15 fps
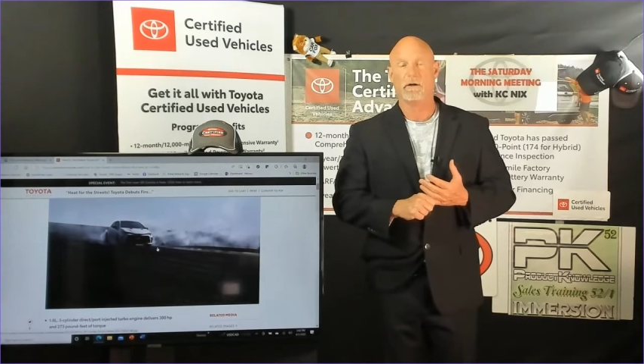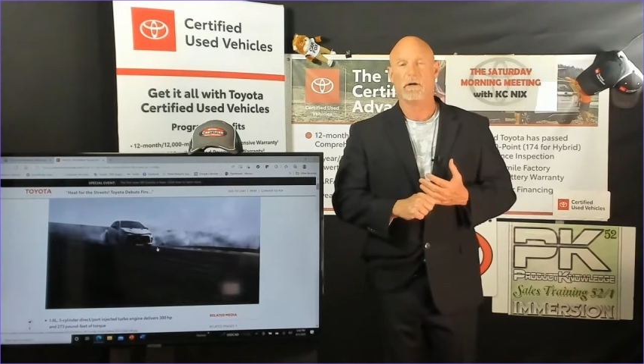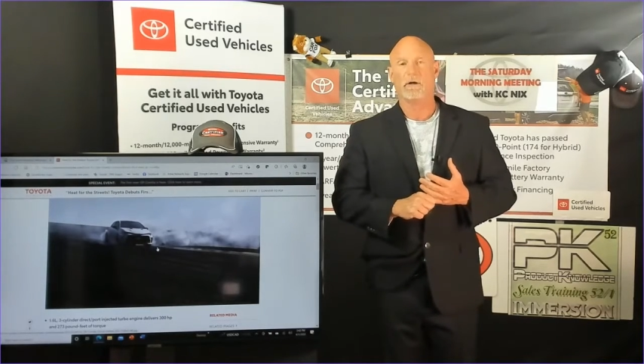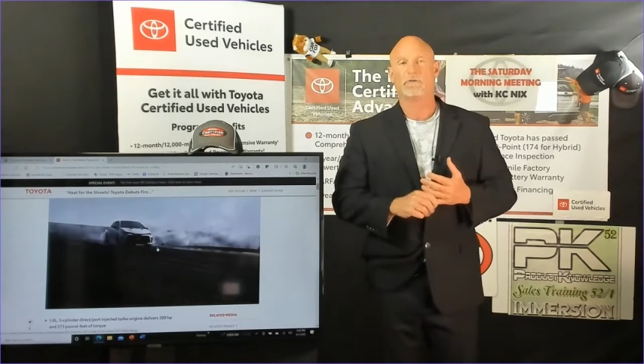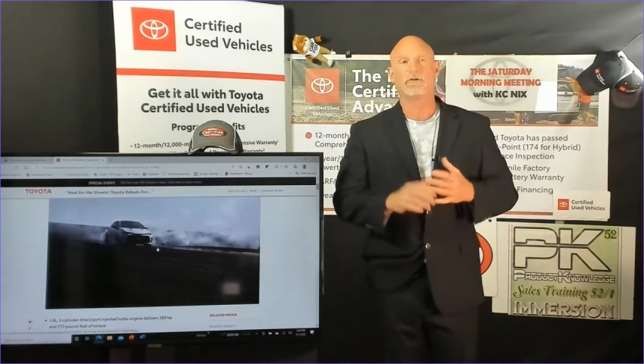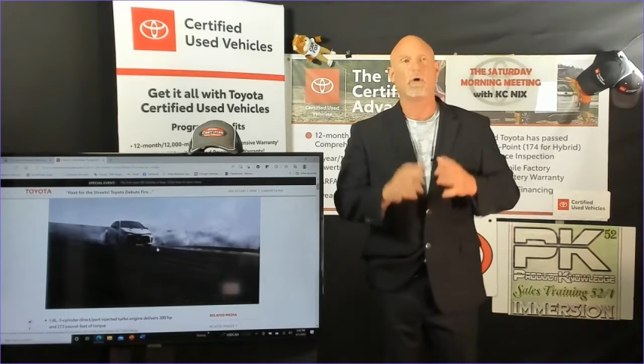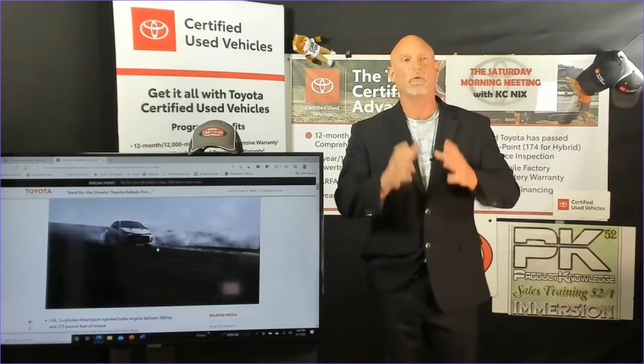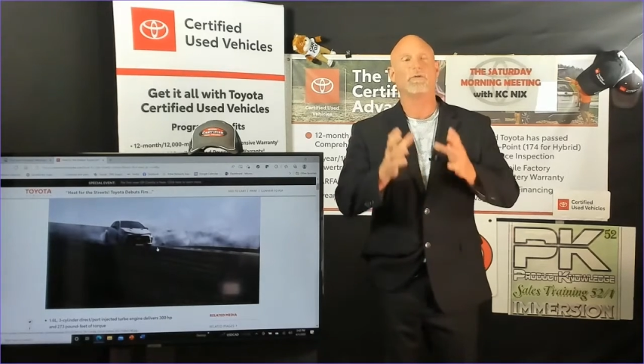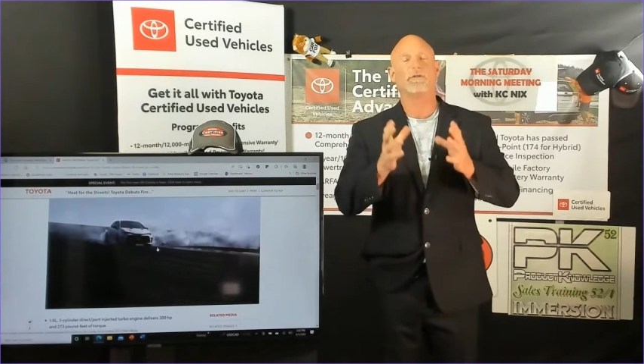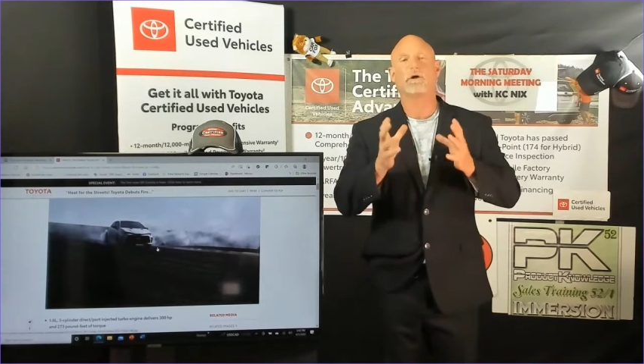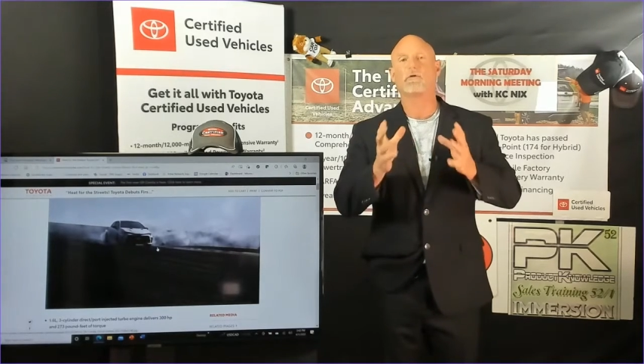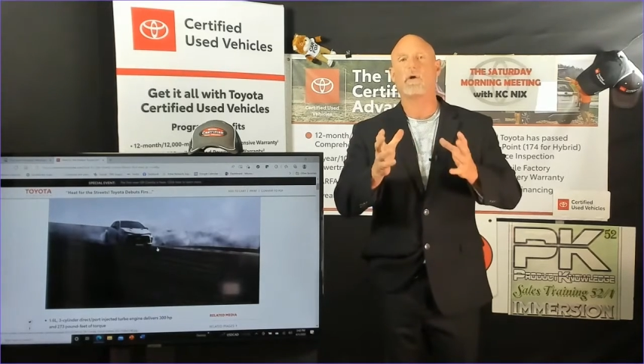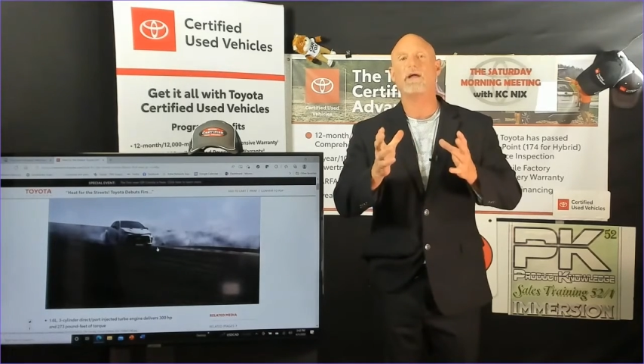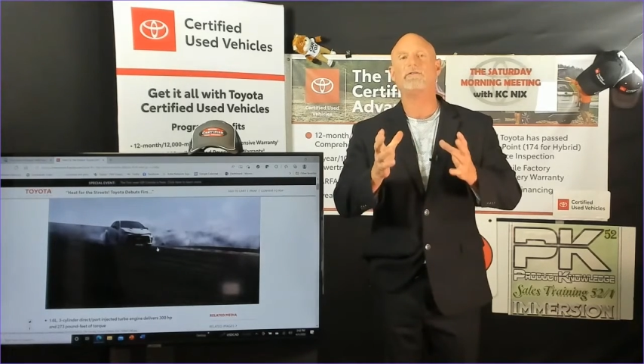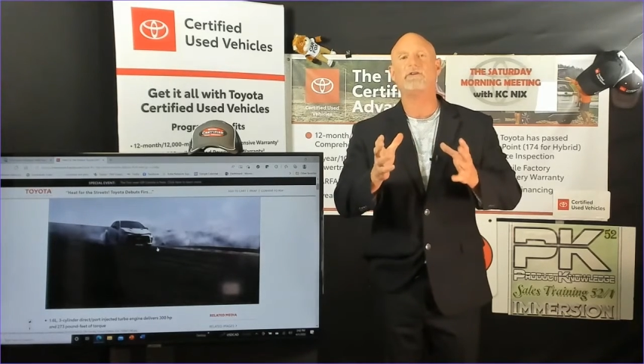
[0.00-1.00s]
So the
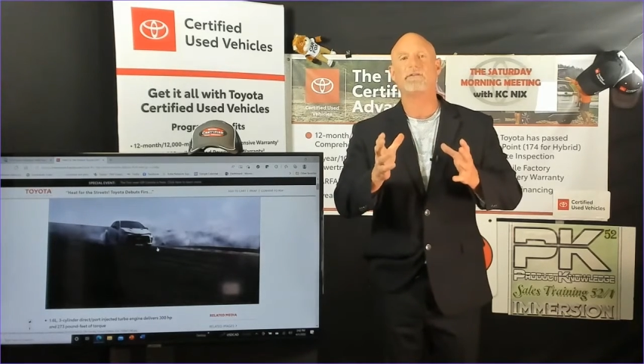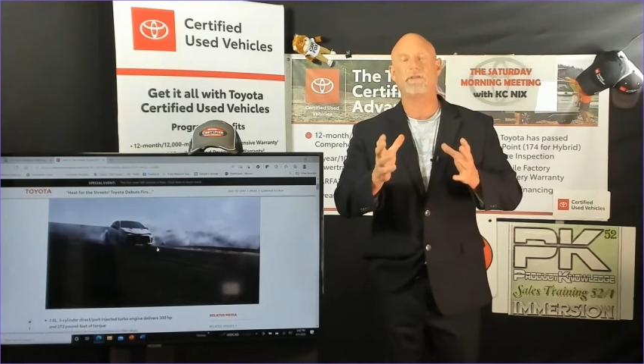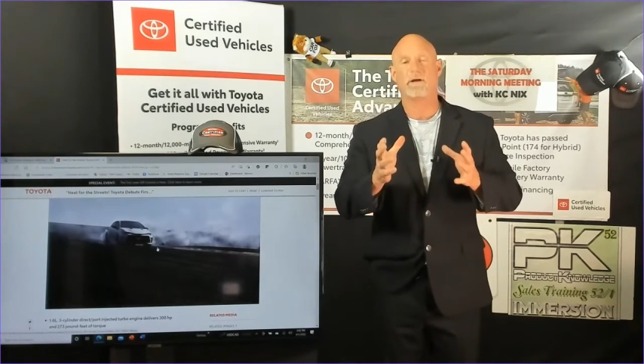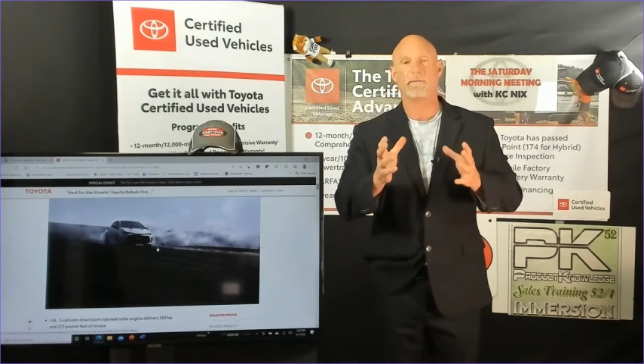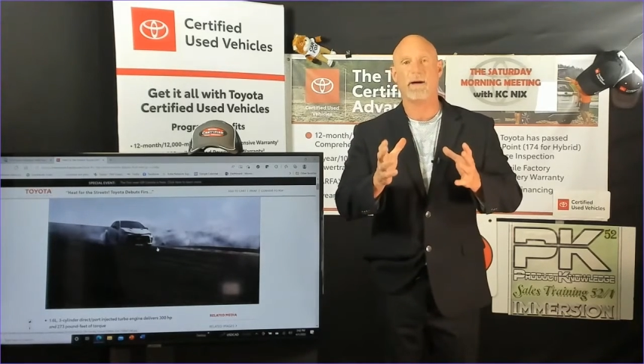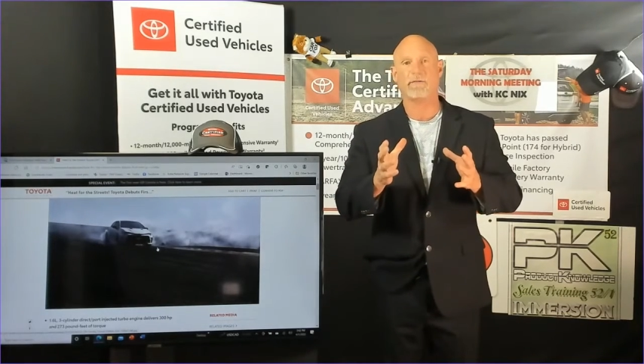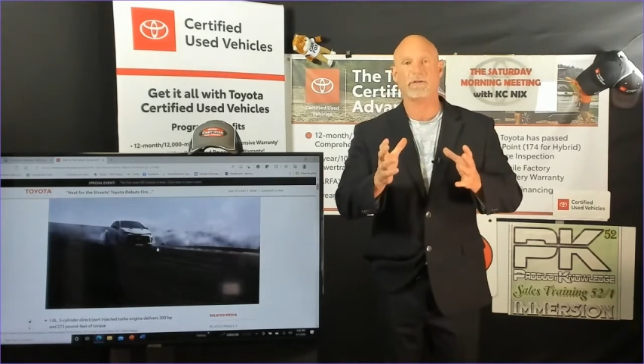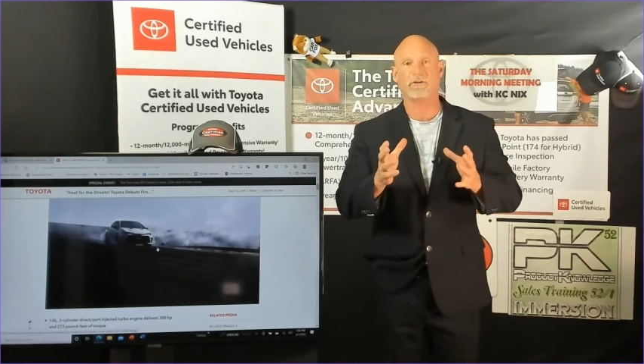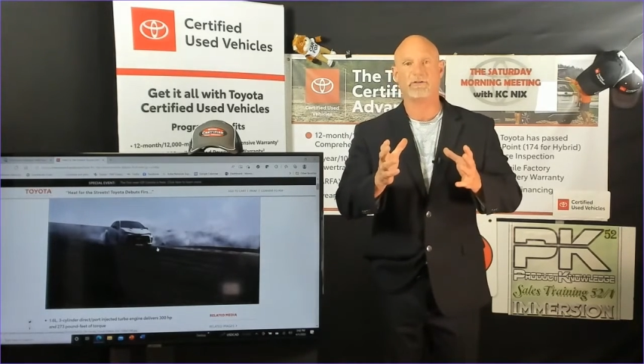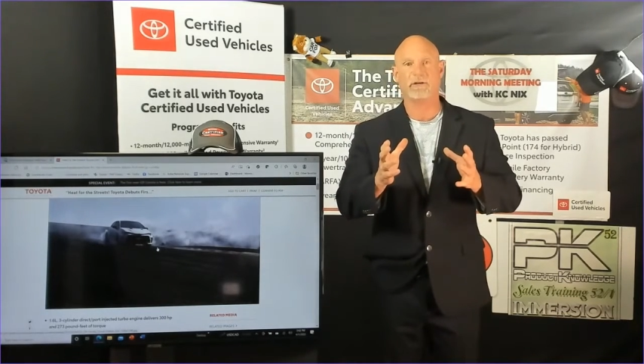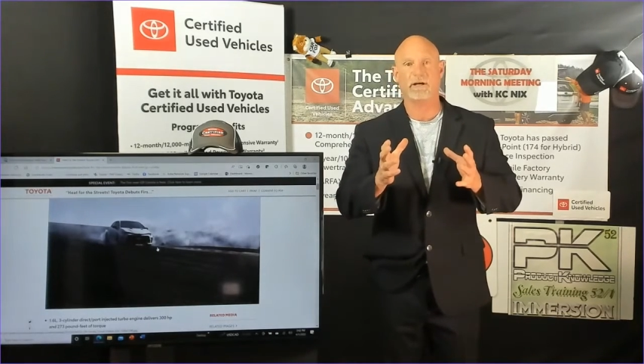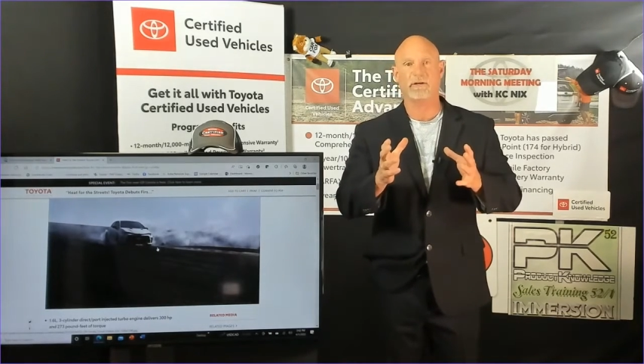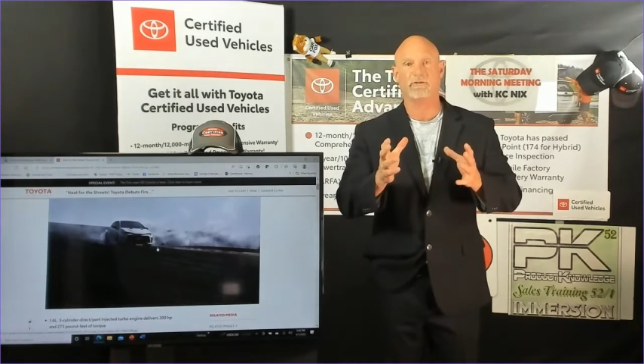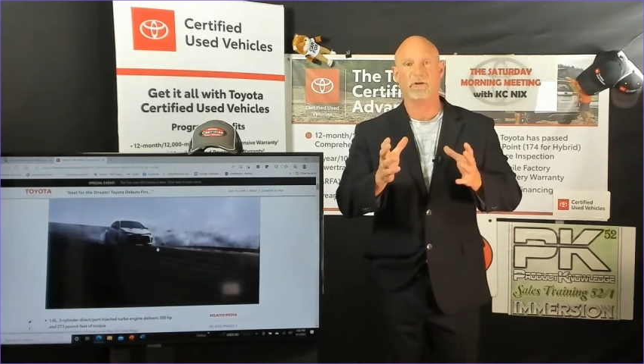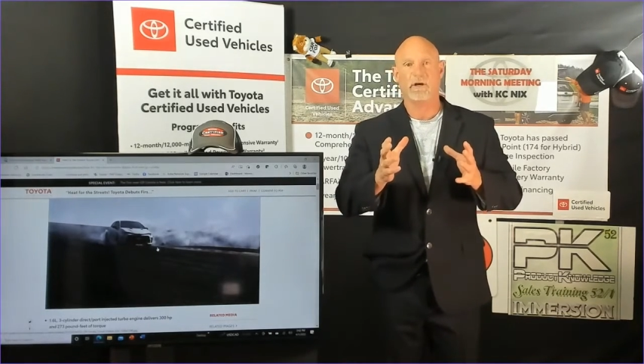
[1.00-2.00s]
crazy thing about this
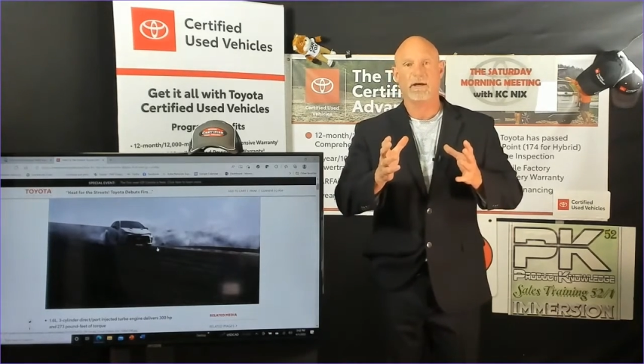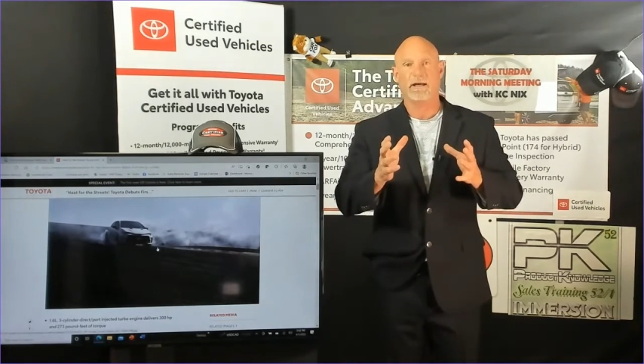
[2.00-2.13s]
is